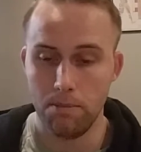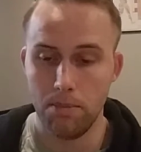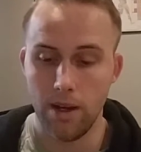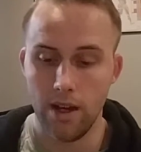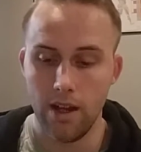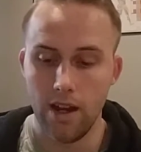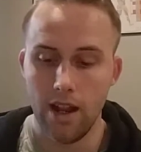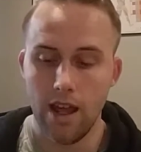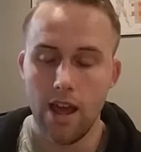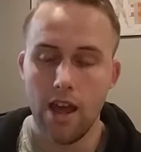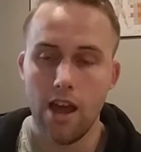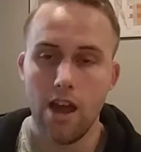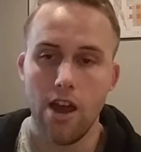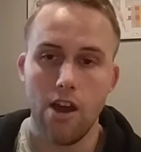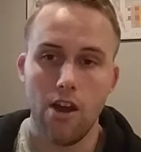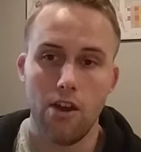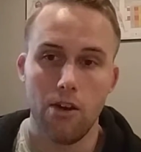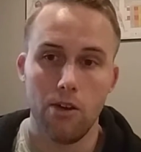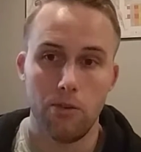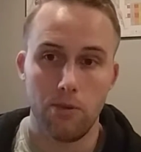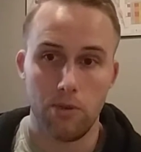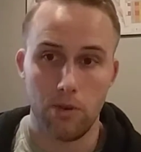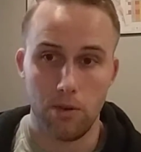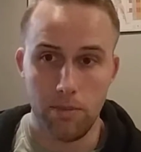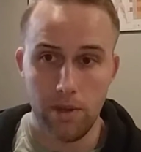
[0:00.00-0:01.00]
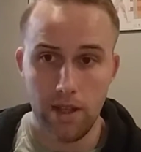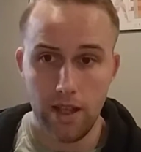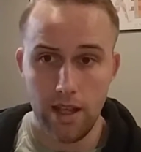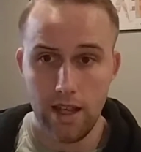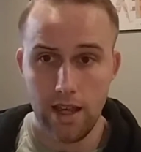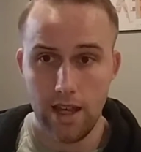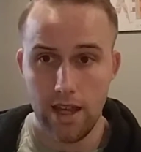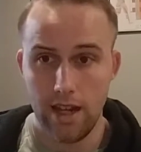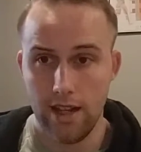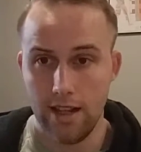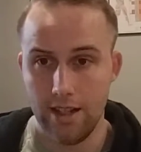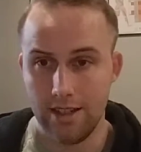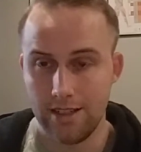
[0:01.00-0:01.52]
But for
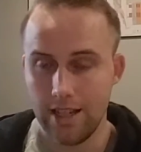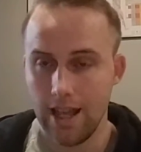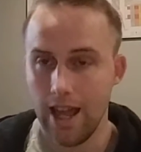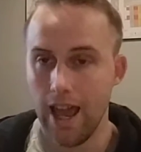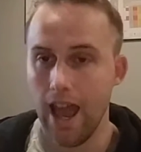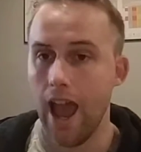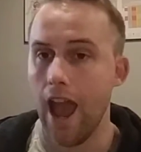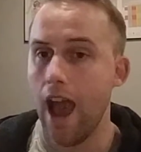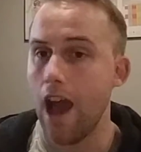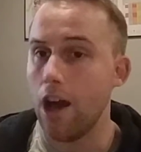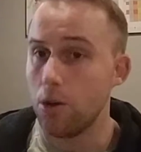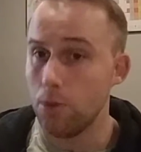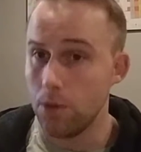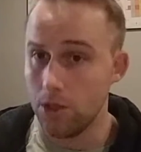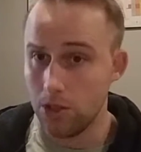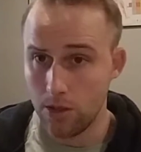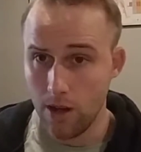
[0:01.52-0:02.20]
me, it is how do we